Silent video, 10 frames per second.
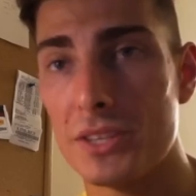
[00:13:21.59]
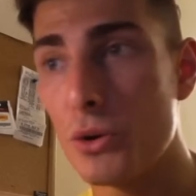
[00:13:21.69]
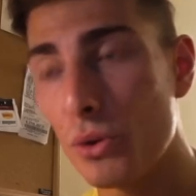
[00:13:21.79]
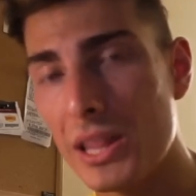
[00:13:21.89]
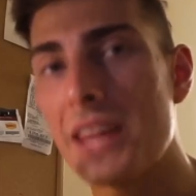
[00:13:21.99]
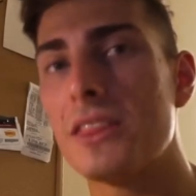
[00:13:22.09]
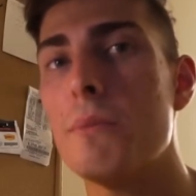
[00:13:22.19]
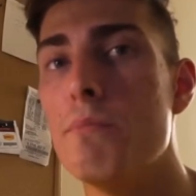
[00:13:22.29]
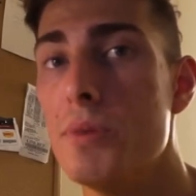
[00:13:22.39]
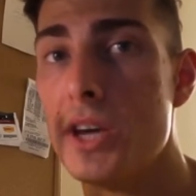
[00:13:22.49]
They don't let
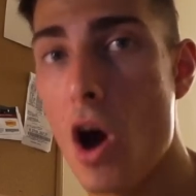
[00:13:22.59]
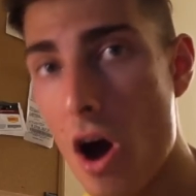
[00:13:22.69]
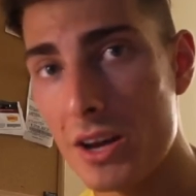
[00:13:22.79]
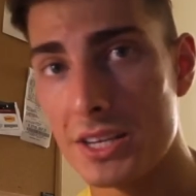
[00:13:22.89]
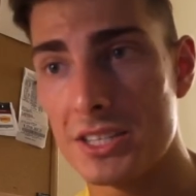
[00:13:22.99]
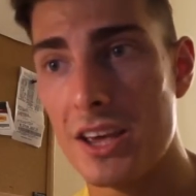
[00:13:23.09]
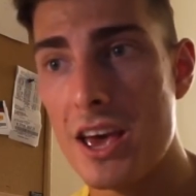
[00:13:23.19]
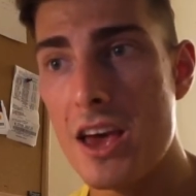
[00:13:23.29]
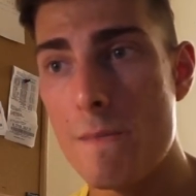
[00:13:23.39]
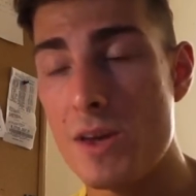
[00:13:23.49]
them be honest,
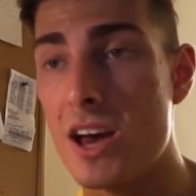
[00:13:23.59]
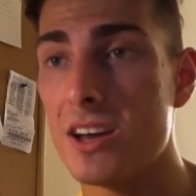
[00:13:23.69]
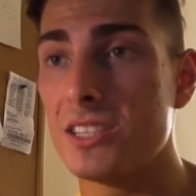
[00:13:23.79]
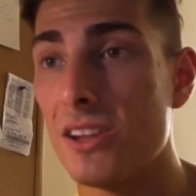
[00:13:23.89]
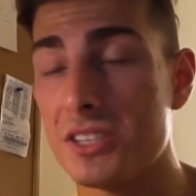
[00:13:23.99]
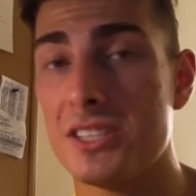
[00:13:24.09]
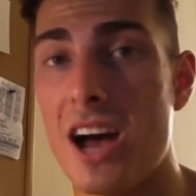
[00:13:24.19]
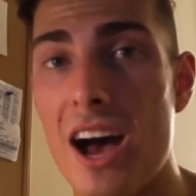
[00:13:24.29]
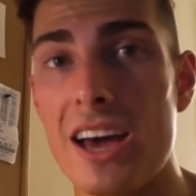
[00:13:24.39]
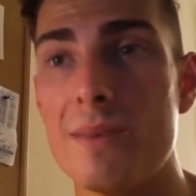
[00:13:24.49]
because lots of
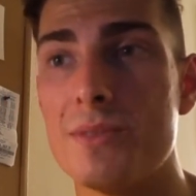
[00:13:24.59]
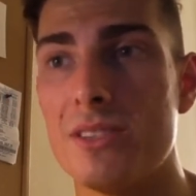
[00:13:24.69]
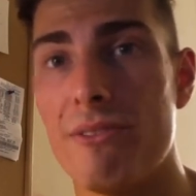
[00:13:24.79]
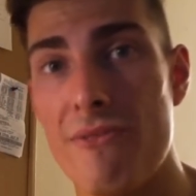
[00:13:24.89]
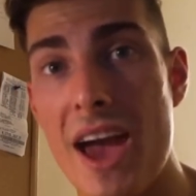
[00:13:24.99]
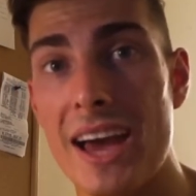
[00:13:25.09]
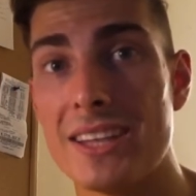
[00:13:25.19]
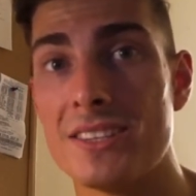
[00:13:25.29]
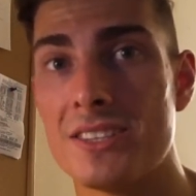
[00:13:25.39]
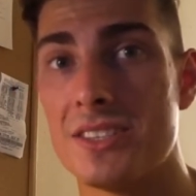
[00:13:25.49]
times the
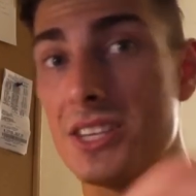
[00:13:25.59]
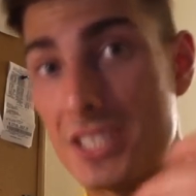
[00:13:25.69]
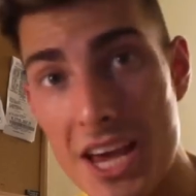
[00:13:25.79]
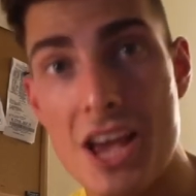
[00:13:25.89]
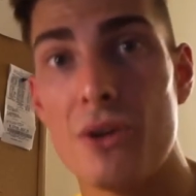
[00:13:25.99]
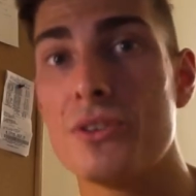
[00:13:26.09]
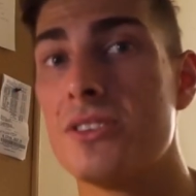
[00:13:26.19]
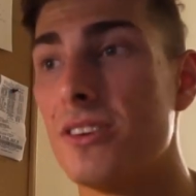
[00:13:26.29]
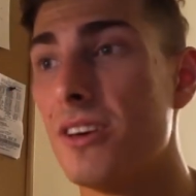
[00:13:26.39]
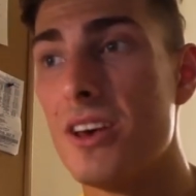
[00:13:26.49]
fans, the
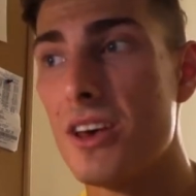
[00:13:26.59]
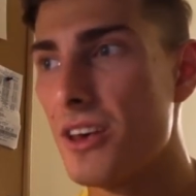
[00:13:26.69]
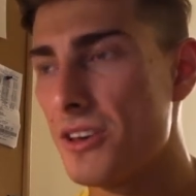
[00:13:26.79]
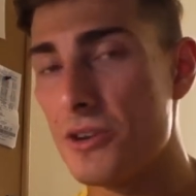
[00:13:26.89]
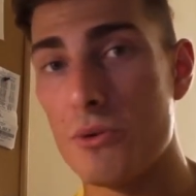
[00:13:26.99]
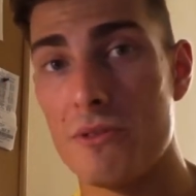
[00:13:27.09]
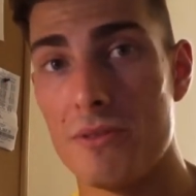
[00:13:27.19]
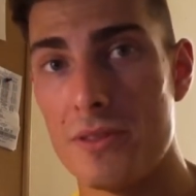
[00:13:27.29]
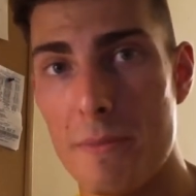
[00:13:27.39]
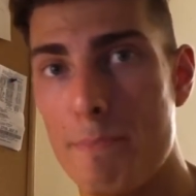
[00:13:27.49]
sales,
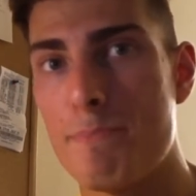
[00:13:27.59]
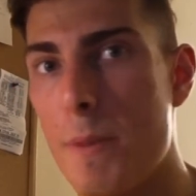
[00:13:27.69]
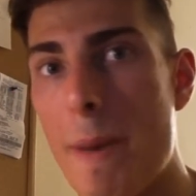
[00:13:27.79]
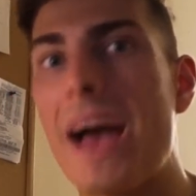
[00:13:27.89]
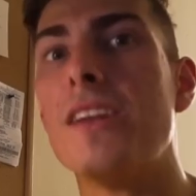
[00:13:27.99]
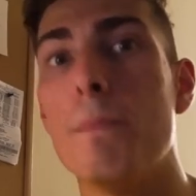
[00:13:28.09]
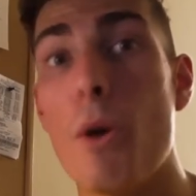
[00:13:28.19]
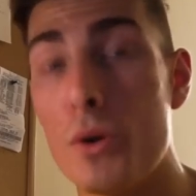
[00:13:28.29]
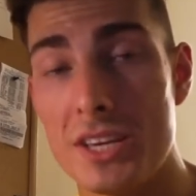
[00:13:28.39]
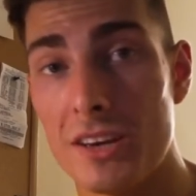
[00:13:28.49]
the
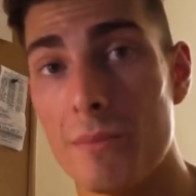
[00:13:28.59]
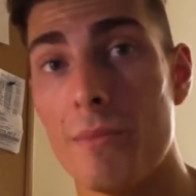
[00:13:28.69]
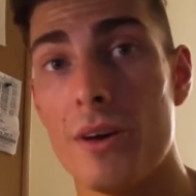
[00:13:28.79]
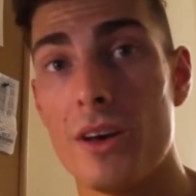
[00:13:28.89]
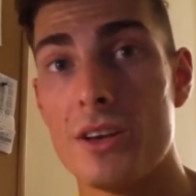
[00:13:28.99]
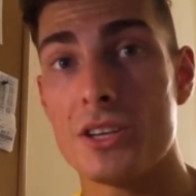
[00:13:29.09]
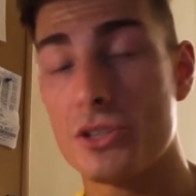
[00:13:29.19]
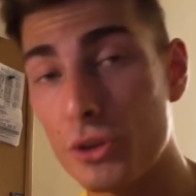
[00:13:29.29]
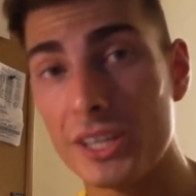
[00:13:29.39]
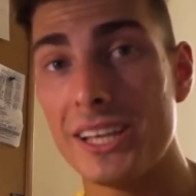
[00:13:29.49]
pandemonium
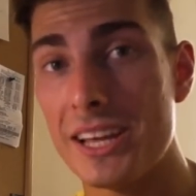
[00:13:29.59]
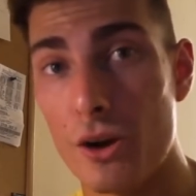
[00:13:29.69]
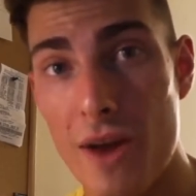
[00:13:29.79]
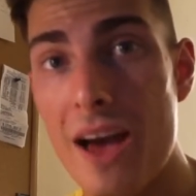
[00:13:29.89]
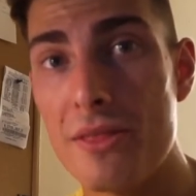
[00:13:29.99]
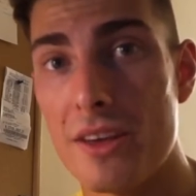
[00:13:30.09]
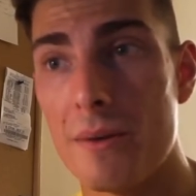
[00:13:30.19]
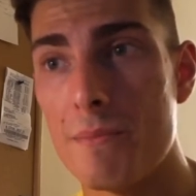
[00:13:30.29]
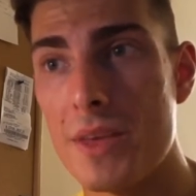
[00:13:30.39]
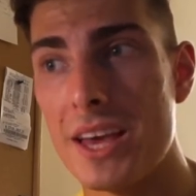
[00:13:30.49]
circulating around
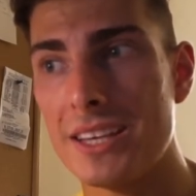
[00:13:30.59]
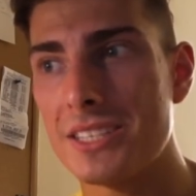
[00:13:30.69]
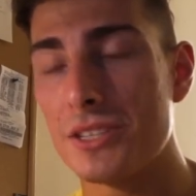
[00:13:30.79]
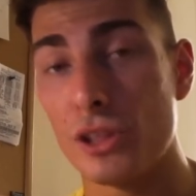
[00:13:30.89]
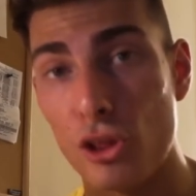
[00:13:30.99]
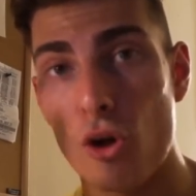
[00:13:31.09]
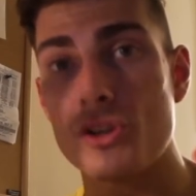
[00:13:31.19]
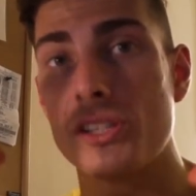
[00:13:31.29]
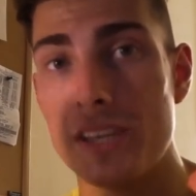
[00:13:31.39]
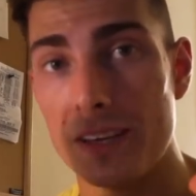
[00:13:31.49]
them is
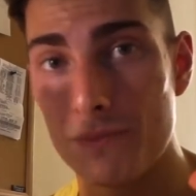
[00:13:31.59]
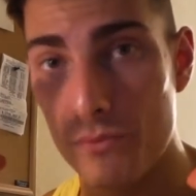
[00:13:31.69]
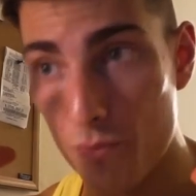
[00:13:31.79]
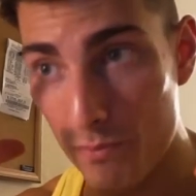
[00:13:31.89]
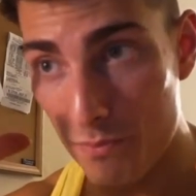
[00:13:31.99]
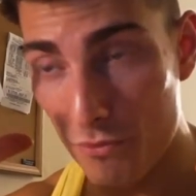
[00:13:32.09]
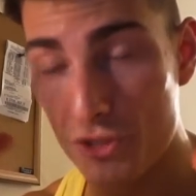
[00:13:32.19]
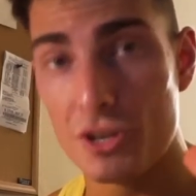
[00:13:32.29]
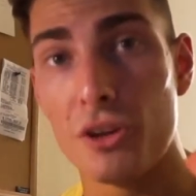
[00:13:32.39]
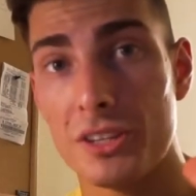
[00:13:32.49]
largely
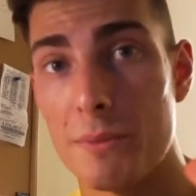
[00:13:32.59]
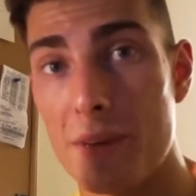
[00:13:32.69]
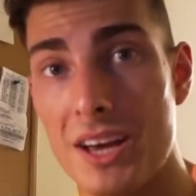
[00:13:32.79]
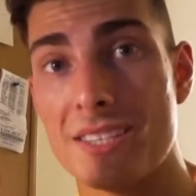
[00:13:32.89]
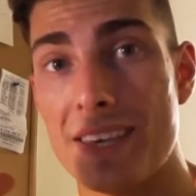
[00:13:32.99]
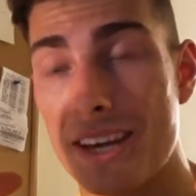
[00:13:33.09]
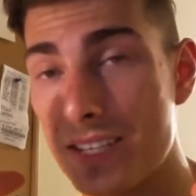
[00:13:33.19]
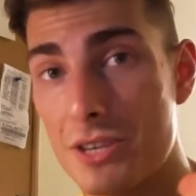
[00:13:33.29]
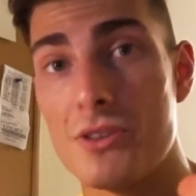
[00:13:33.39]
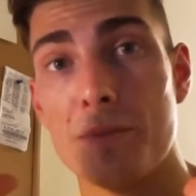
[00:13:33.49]
resulting because they
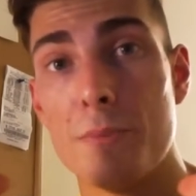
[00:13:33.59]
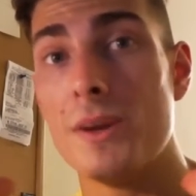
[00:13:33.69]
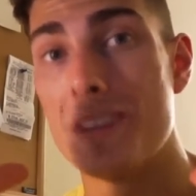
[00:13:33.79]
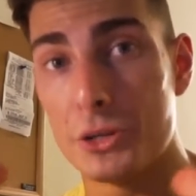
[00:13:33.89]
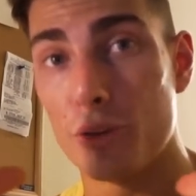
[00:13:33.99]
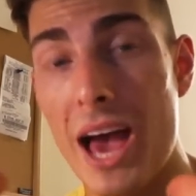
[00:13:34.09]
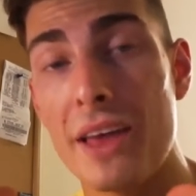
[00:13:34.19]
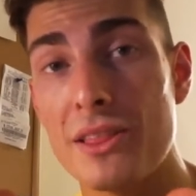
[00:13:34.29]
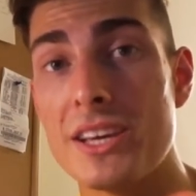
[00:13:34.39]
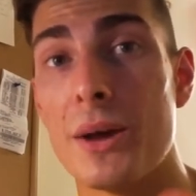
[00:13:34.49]
consider them to be a natural
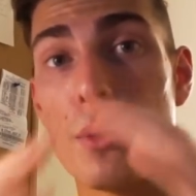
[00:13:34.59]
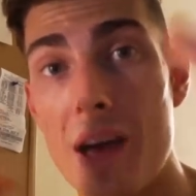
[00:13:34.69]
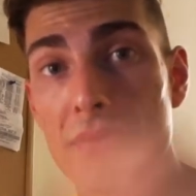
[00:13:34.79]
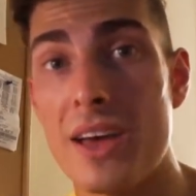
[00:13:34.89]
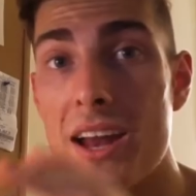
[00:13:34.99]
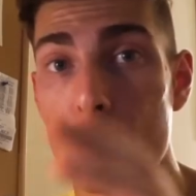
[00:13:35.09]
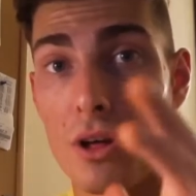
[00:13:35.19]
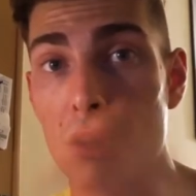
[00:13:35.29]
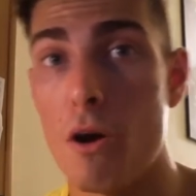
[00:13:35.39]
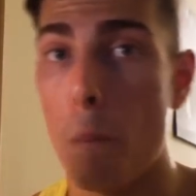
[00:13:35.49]
athlete, and without that, it would
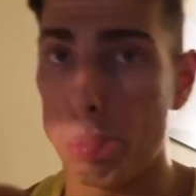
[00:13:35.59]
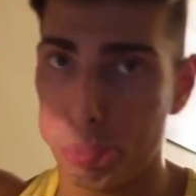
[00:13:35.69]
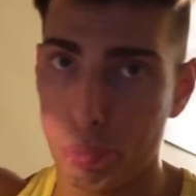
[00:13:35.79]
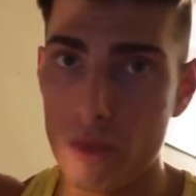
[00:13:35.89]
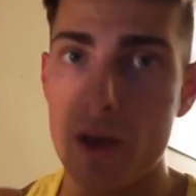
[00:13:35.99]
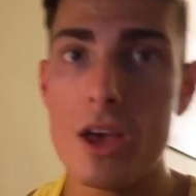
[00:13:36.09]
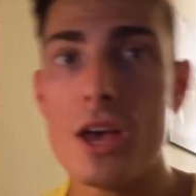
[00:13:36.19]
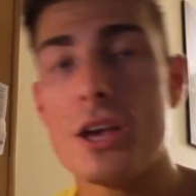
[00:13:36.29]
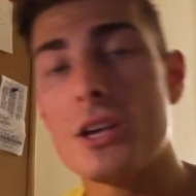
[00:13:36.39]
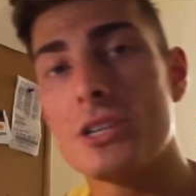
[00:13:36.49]
all go poof.
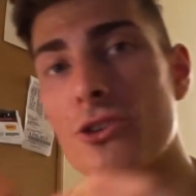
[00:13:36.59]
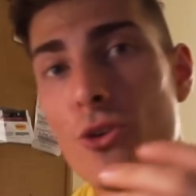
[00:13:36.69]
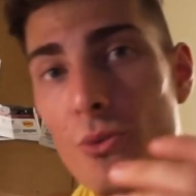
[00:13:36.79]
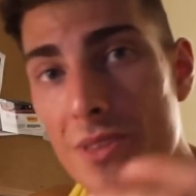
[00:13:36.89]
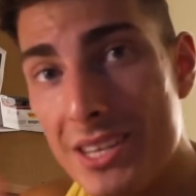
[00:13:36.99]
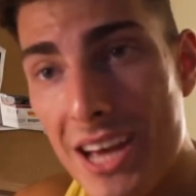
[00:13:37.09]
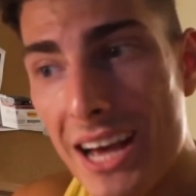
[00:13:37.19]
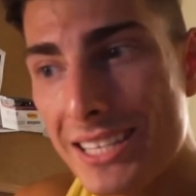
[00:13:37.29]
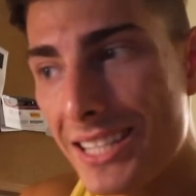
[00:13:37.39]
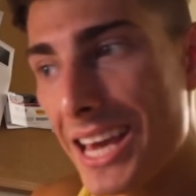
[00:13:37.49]
So these
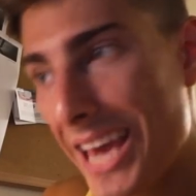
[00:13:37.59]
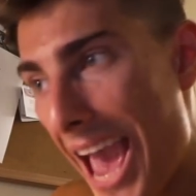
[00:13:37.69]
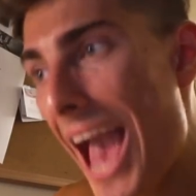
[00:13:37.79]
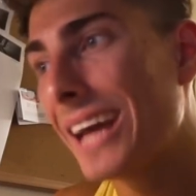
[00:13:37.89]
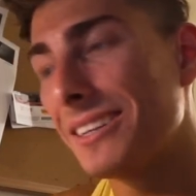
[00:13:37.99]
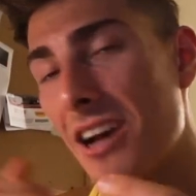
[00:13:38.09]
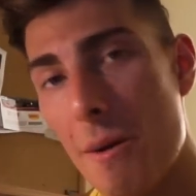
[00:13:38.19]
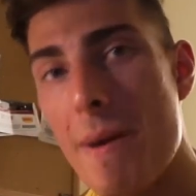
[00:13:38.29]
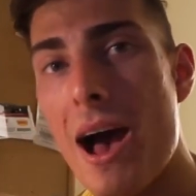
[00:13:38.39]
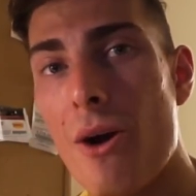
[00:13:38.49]
guys, they can't
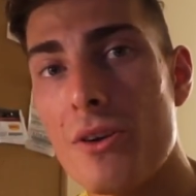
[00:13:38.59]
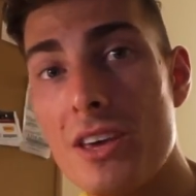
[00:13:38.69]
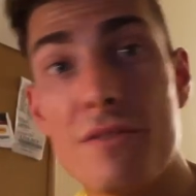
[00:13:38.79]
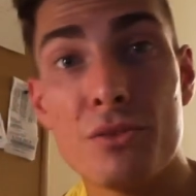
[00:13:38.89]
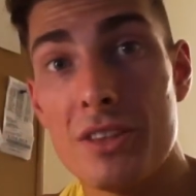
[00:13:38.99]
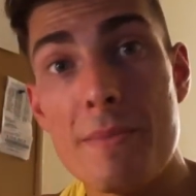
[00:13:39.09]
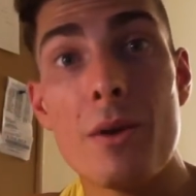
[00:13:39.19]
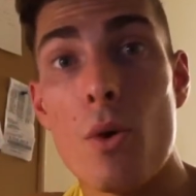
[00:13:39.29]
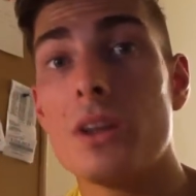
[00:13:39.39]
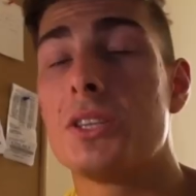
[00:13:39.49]
come out, even though they
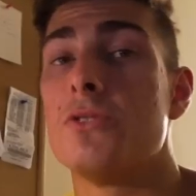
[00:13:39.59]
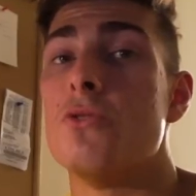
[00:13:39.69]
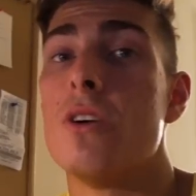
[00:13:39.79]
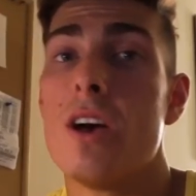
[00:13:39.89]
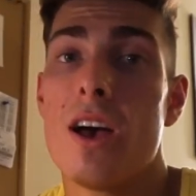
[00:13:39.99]
may want to.